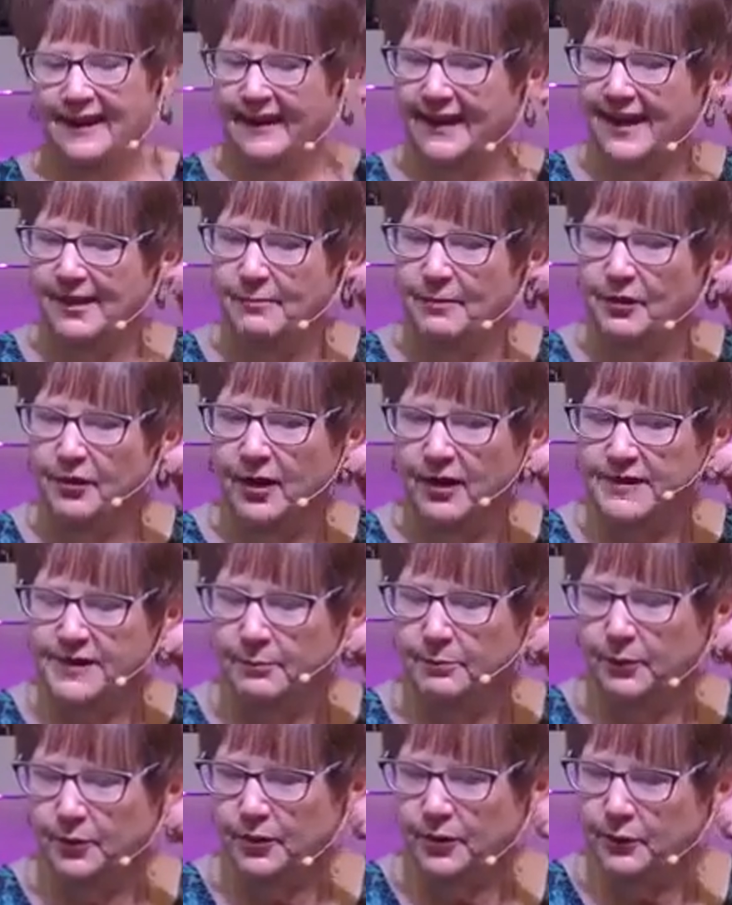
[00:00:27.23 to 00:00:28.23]
I came across a
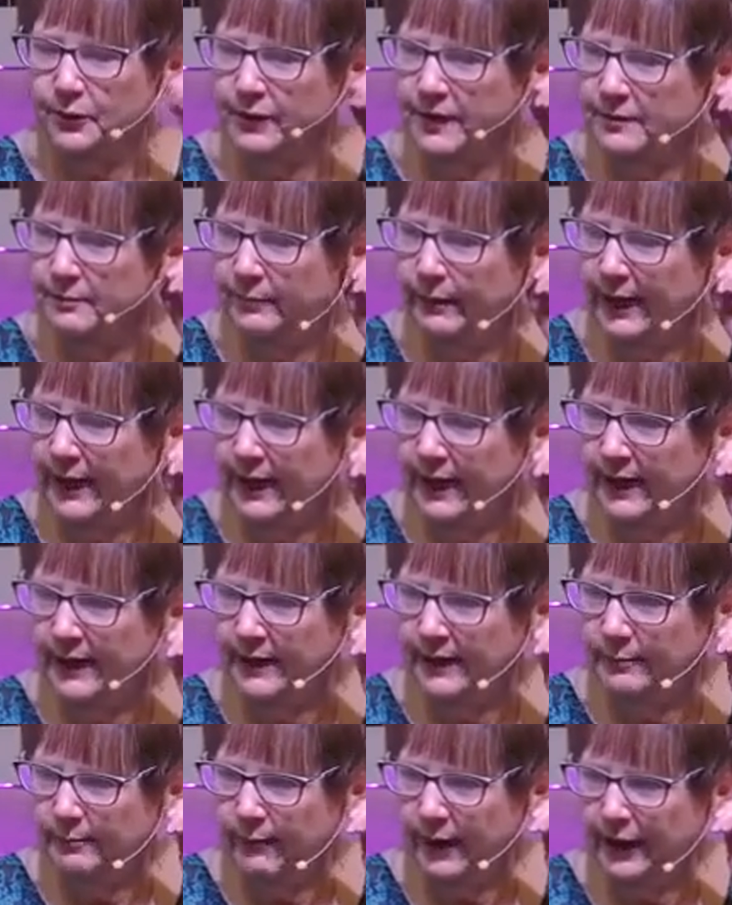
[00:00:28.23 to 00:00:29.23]
book written
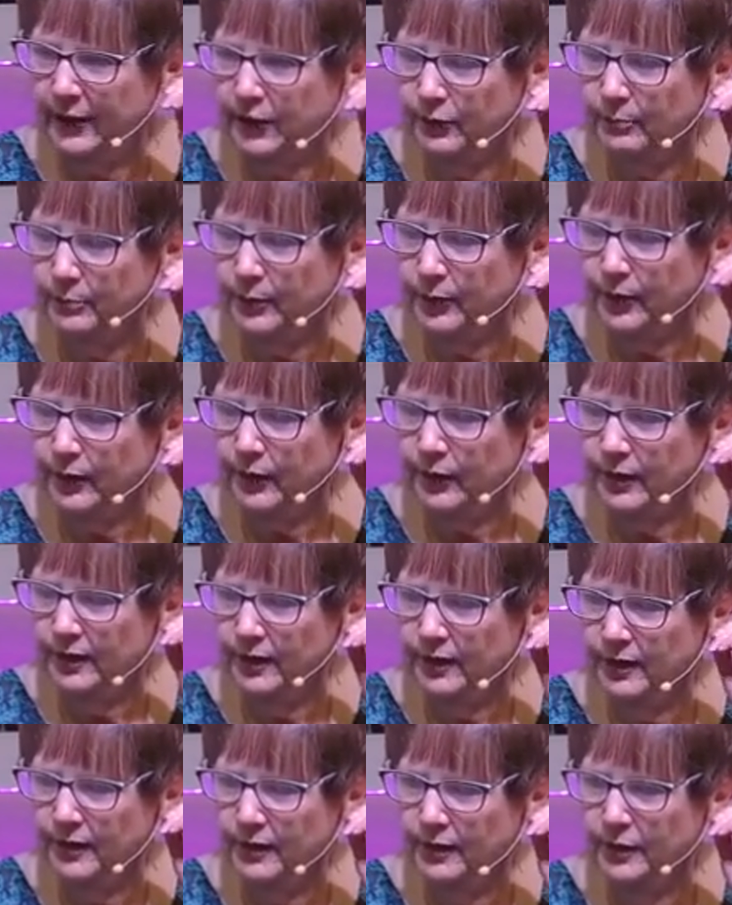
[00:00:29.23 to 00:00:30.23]
by Michael
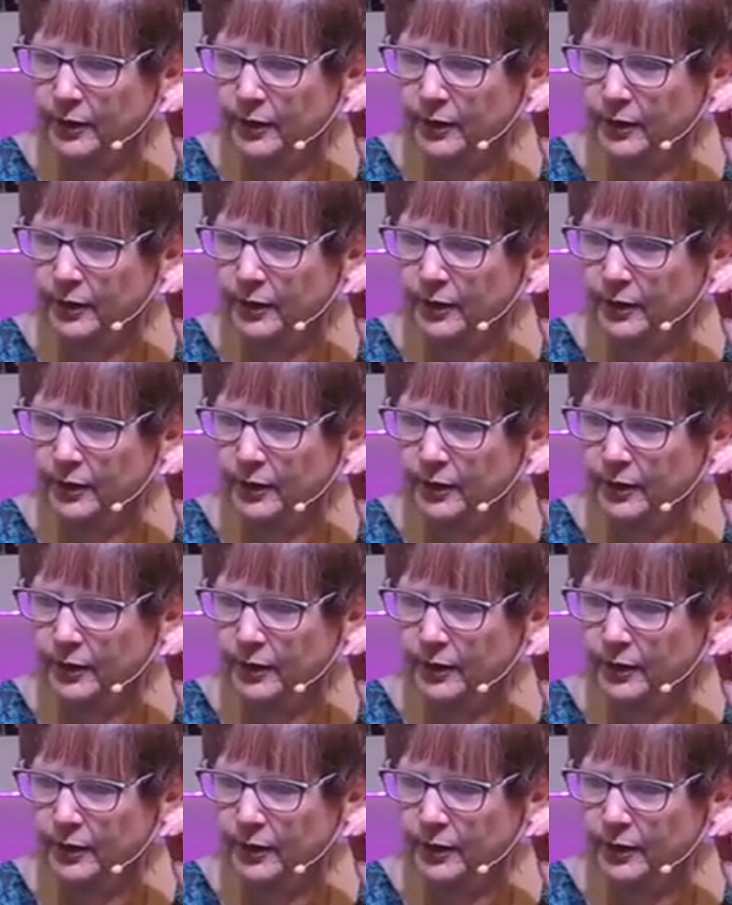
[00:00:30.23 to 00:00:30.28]
Berg,